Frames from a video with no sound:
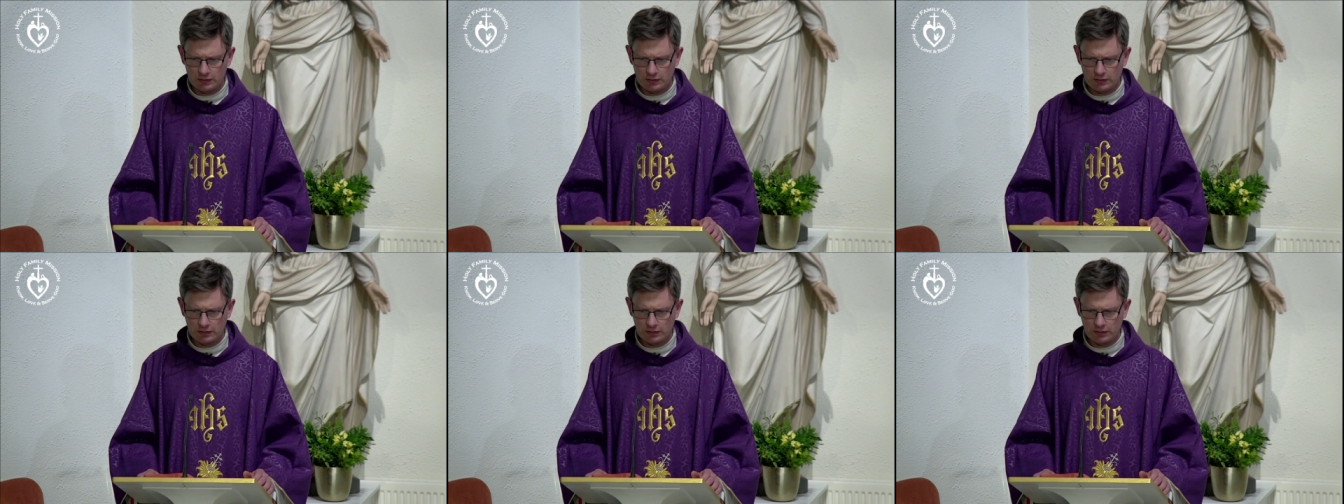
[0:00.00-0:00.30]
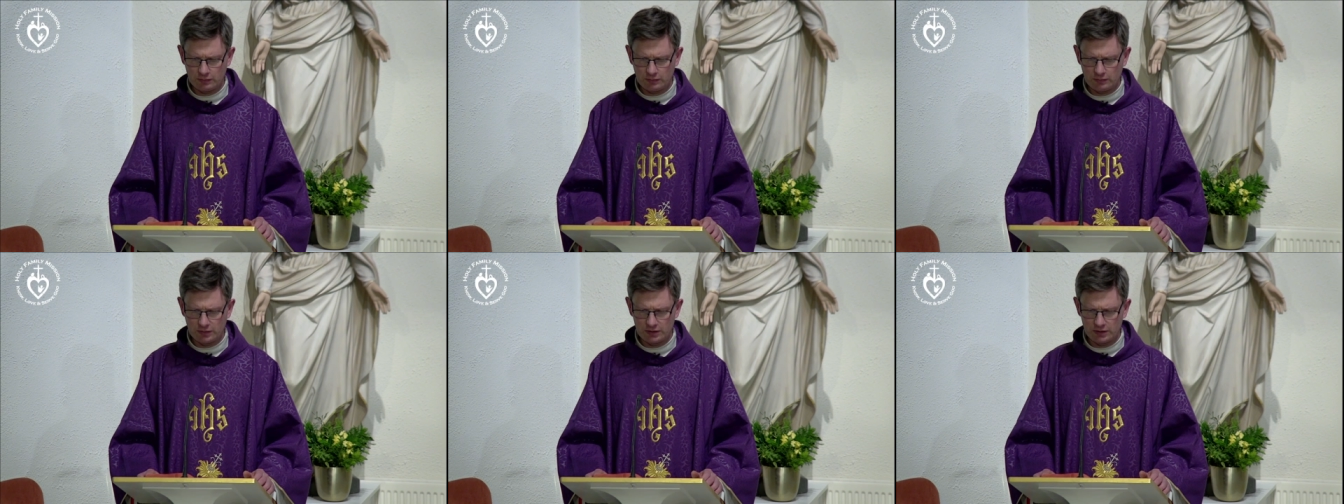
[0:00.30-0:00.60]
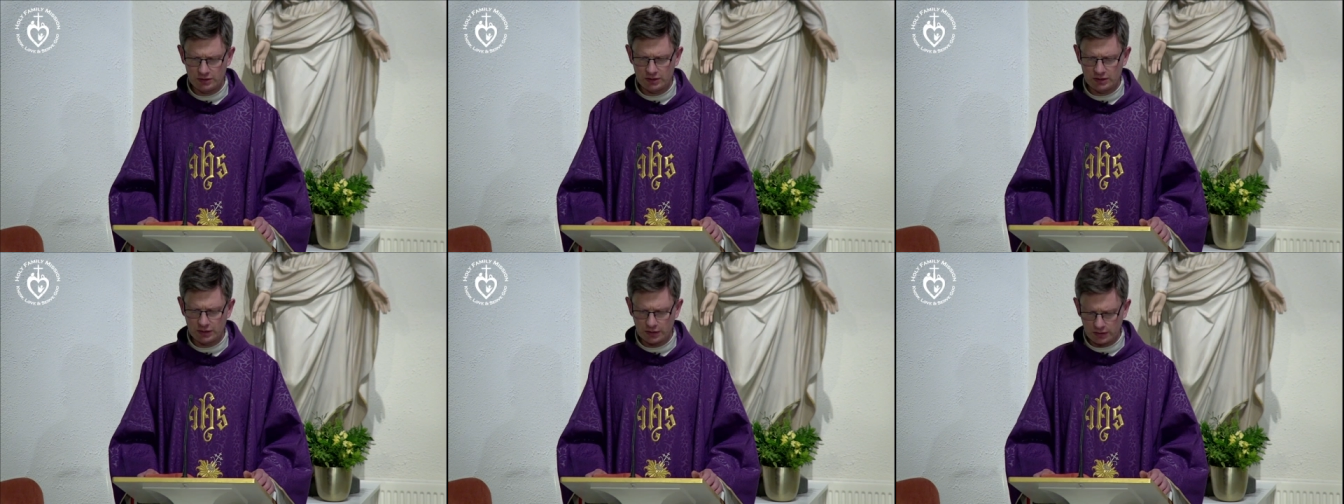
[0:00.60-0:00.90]
and may
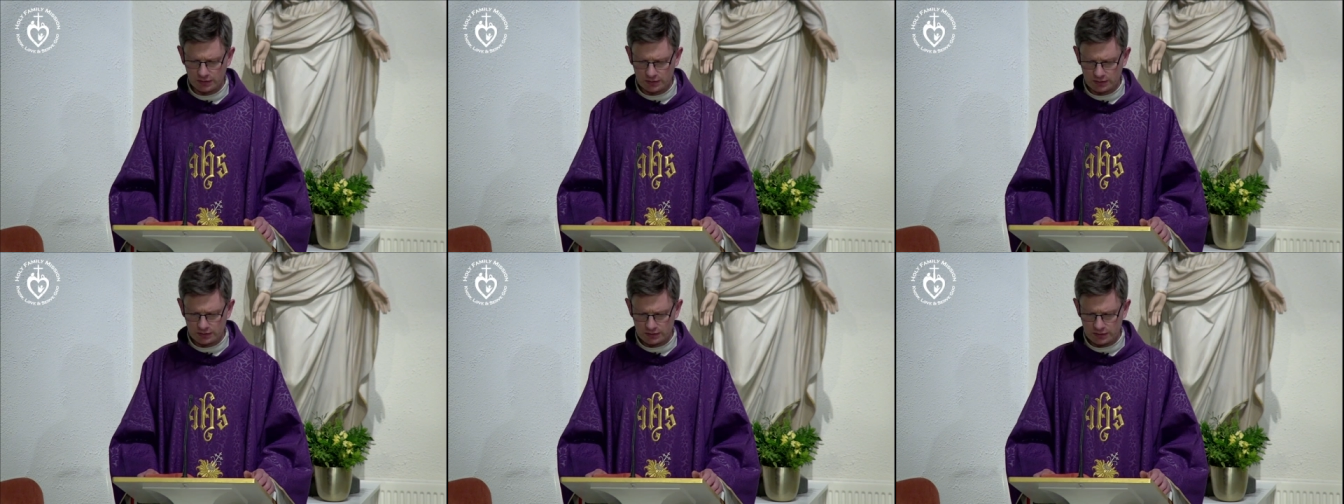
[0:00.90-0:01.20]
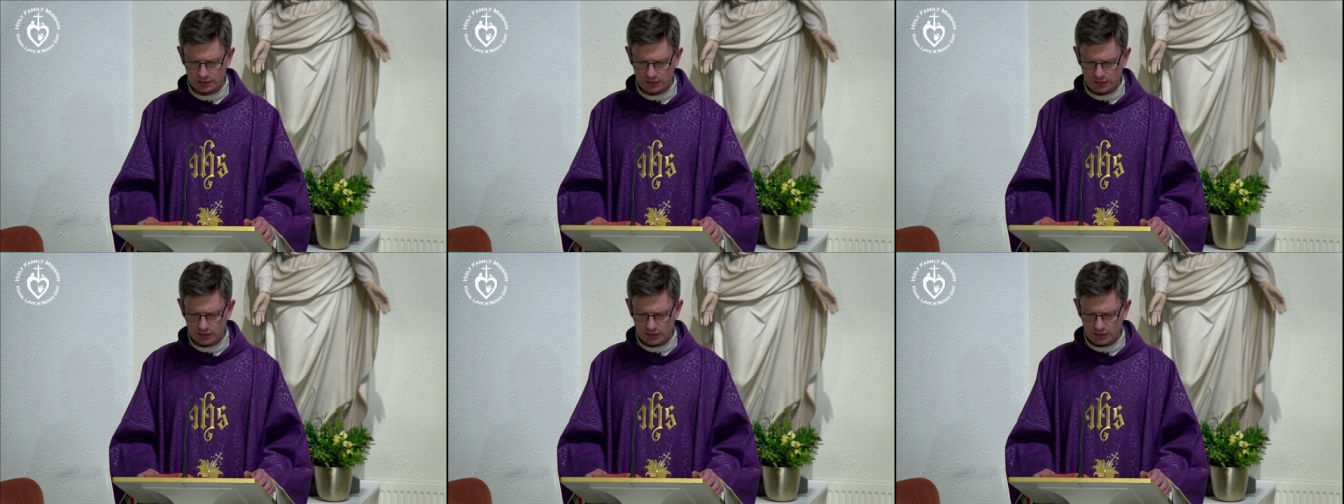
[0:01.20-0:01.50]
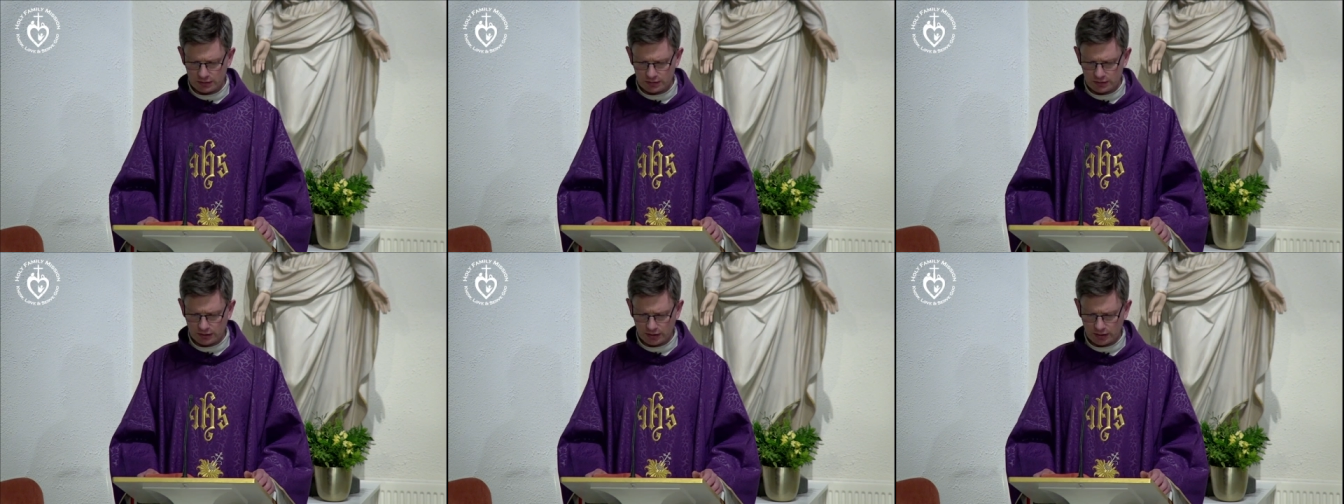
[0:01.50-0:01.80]
she guide us
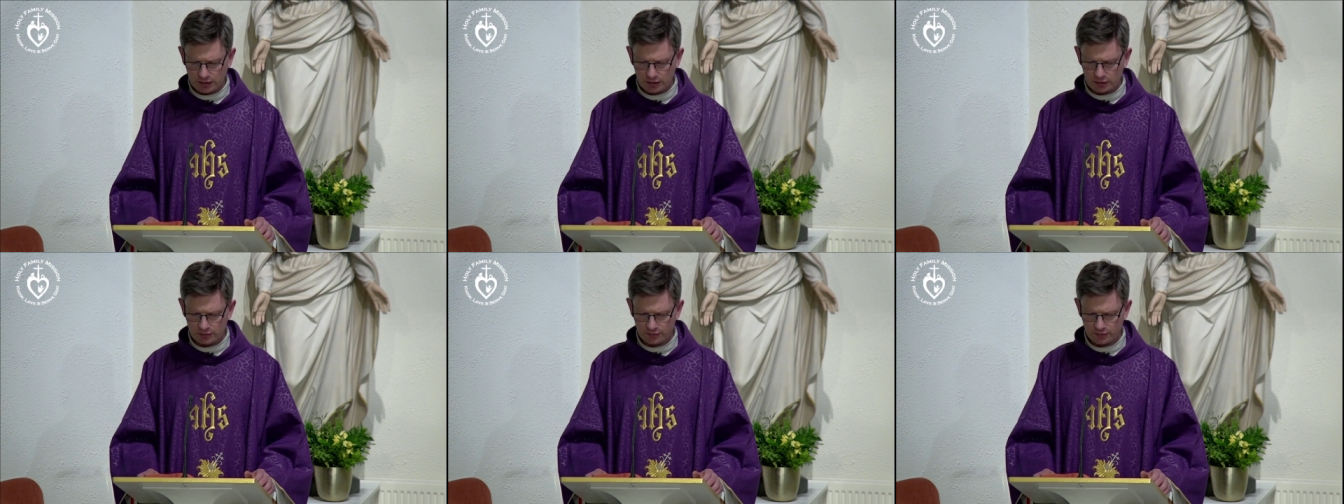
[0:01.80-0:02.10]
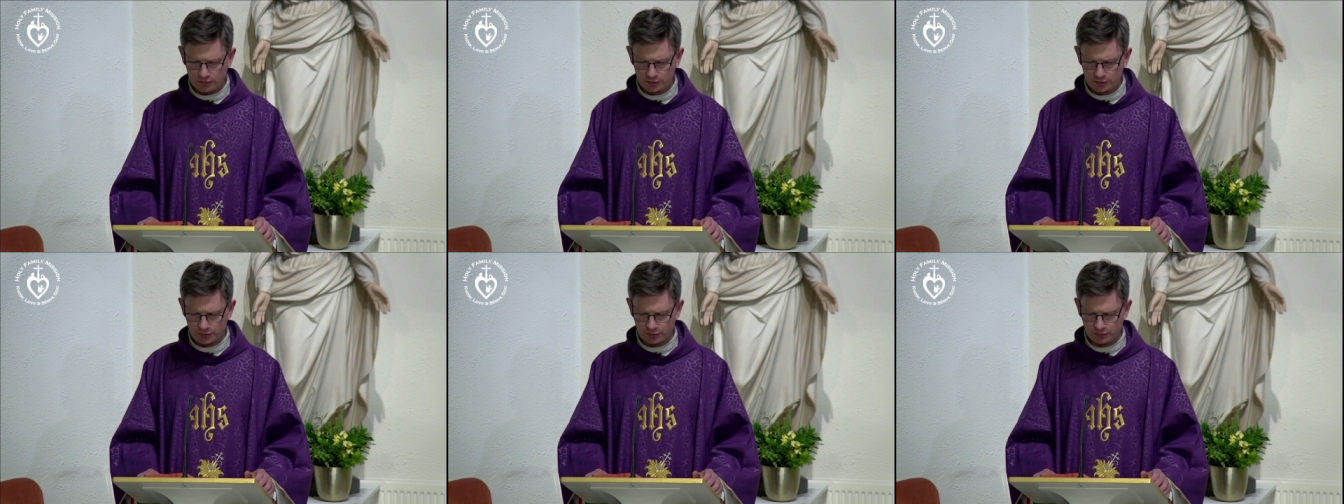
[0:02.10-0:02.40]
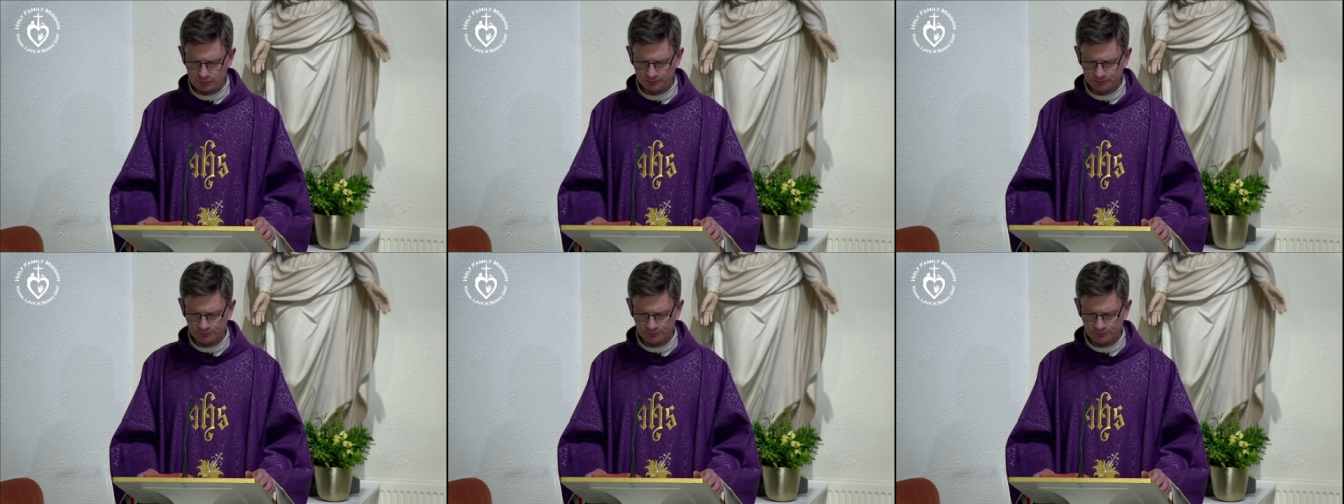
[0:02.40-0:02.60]
to the heart of our Son,